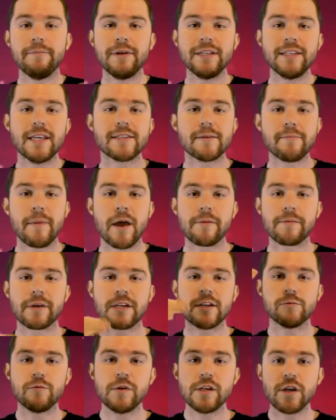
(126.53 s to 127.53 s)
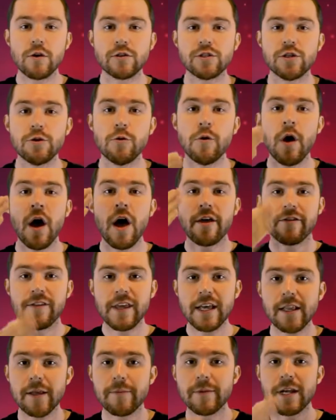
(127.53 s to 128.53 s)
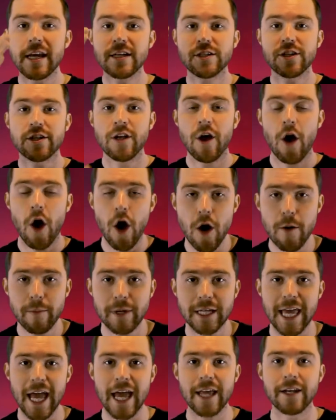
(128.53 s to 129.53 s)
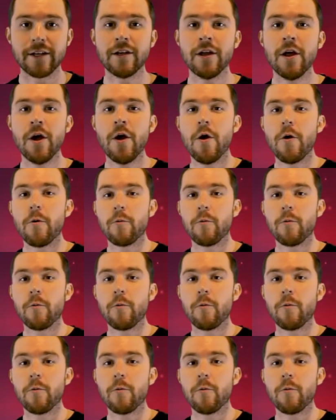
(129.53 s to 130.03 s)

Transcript: But it doesn't matter because we go to the elimination, Armageddon,